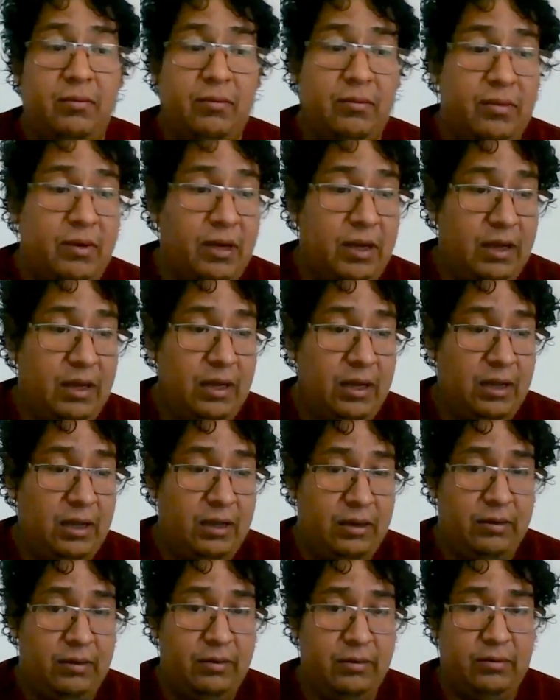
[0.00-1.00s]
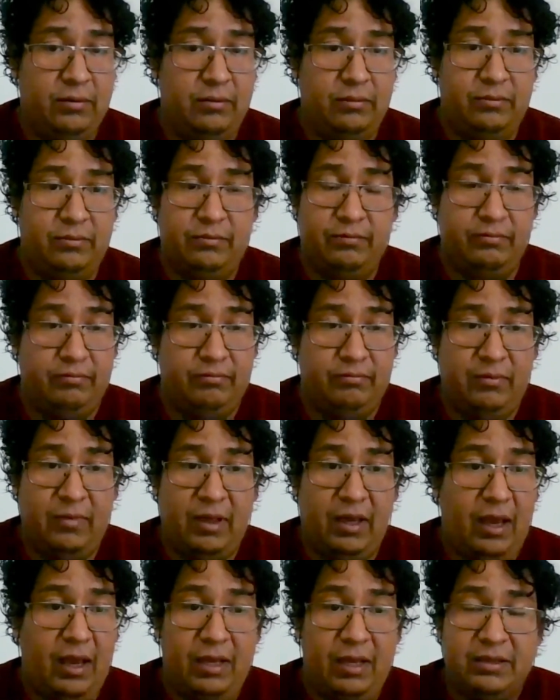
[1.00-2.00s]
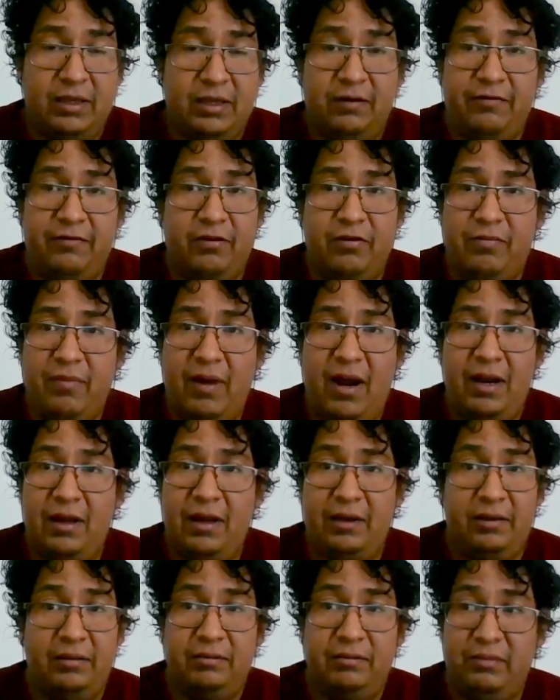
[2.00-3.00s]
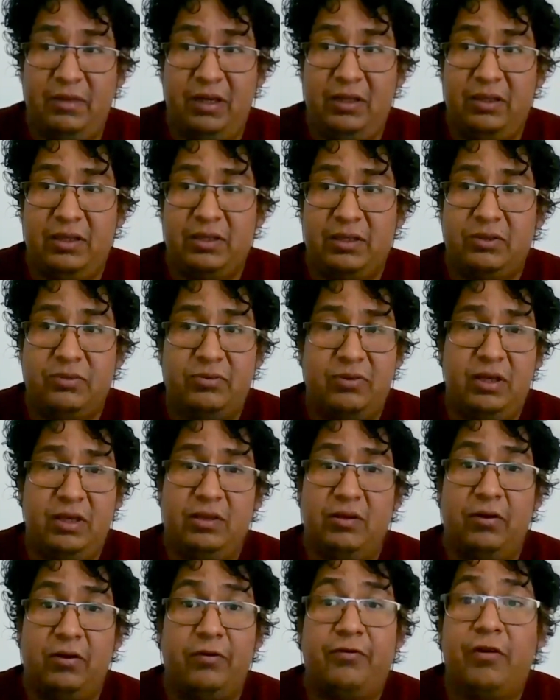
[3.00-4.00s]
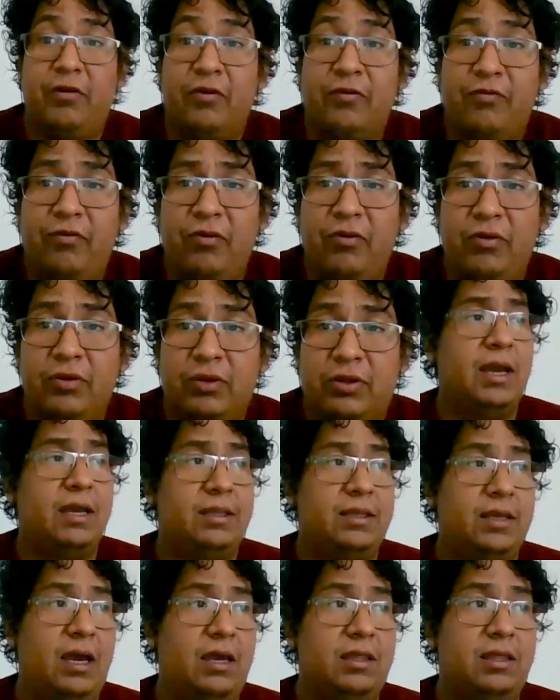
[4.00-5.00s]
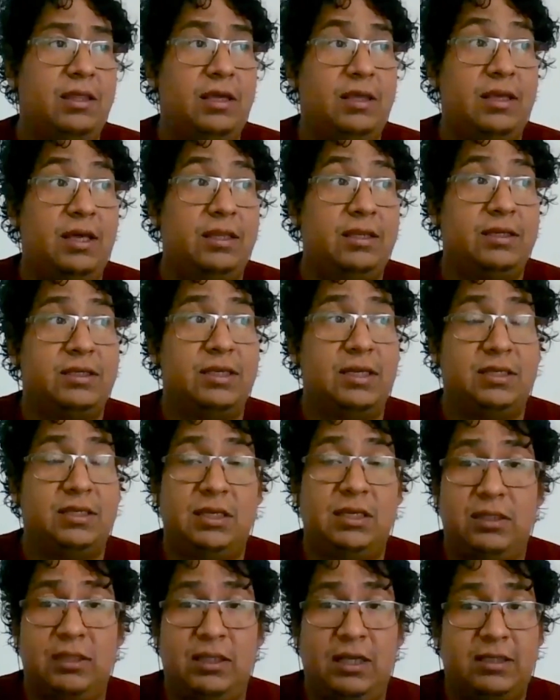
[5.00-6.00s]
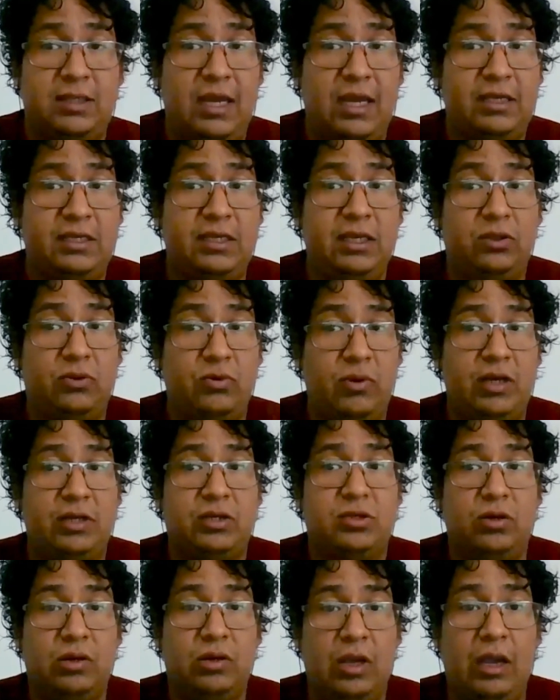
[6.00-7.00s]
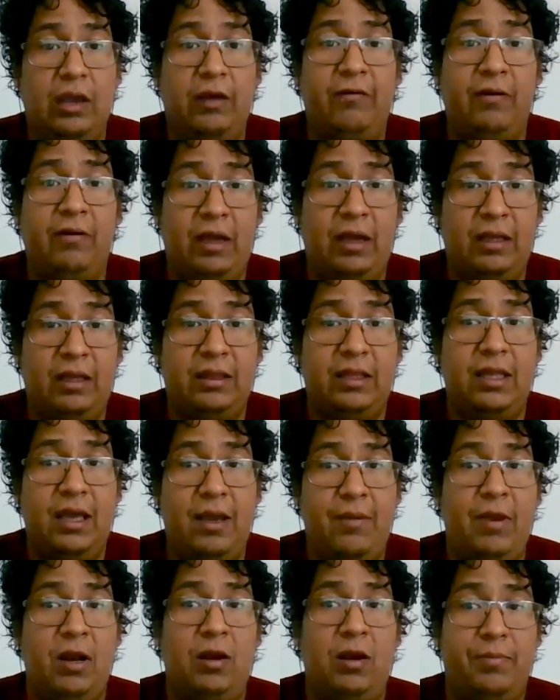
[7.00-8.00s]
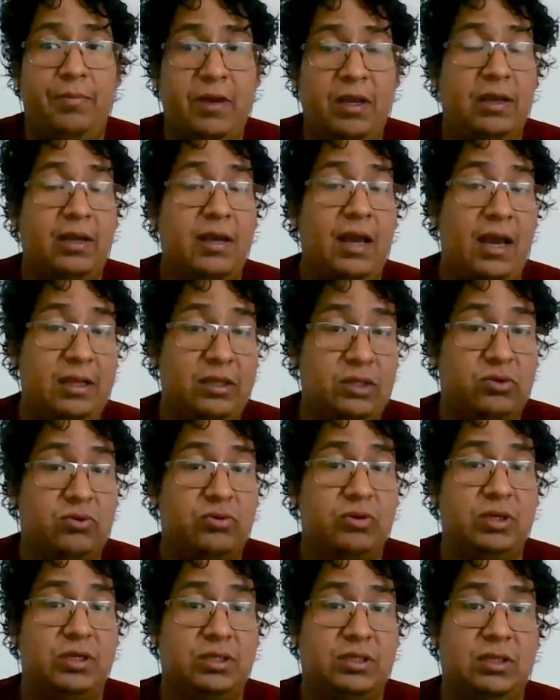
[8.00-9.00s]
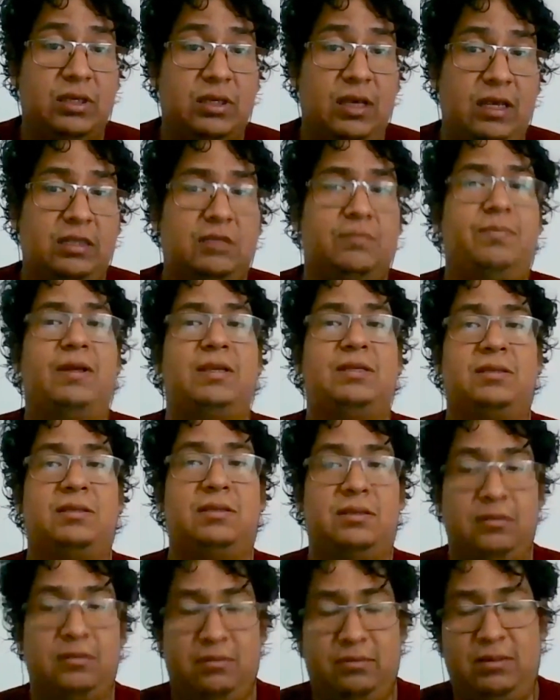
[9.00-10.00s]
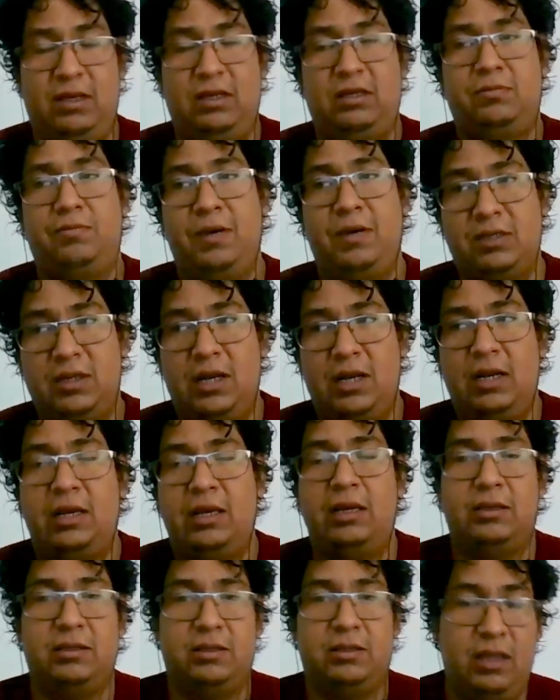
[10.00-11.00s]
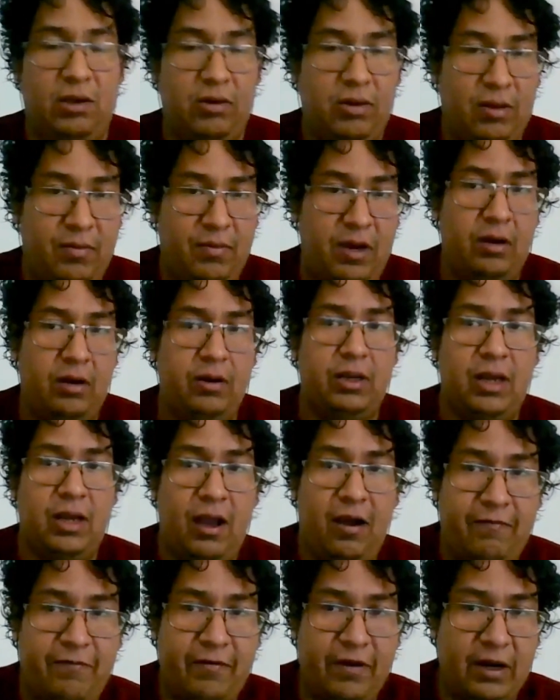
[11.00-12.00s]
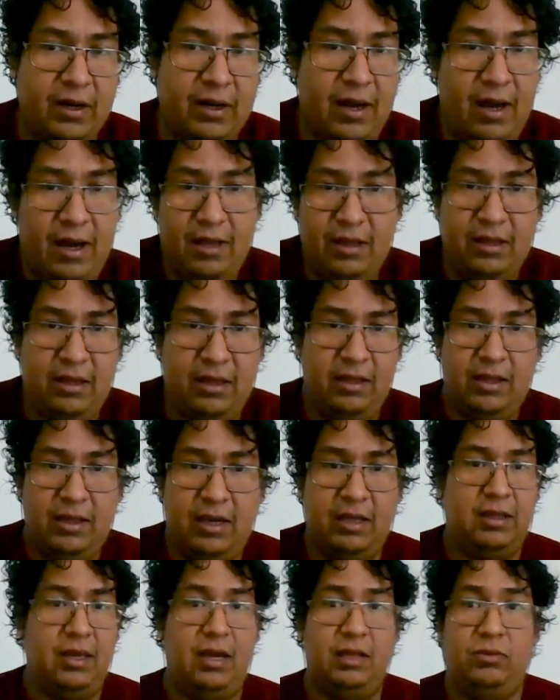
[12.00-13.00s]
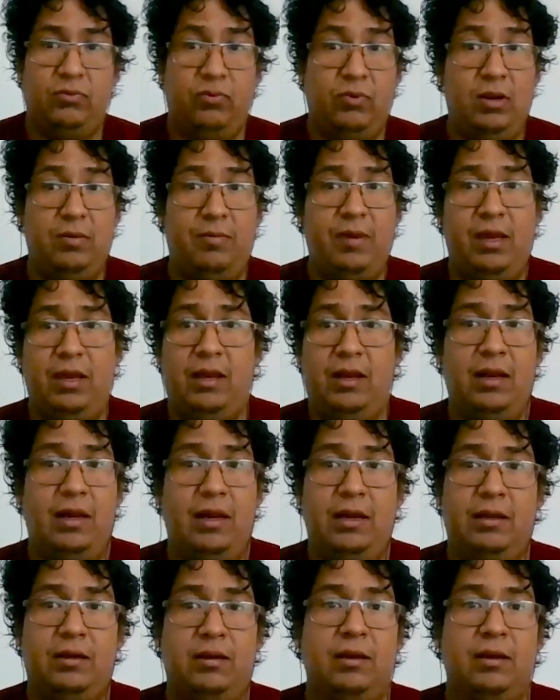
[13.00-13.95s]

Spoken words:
uh, asking for money in the street or for food. I think that is the same situation in the developing countries, especially in South America, Africa. I think that that will be like,